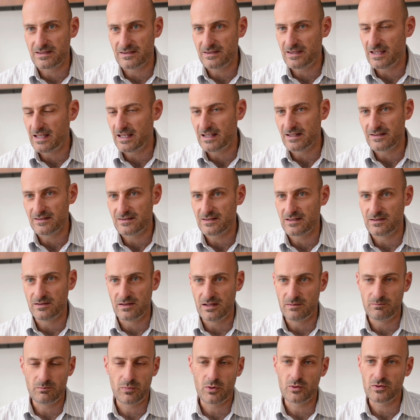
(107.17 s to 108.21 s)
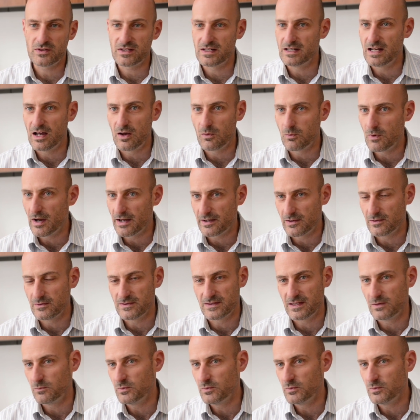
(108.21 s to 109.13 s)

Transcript: and things and personnel records